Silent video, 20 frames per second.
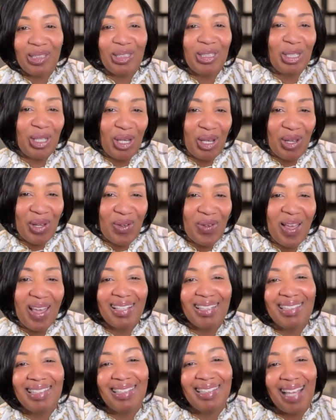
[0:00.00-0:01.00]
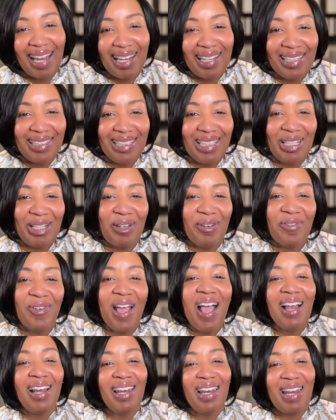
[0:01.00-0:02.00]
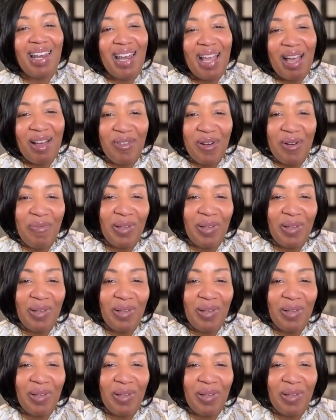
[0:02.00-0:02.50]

to executive level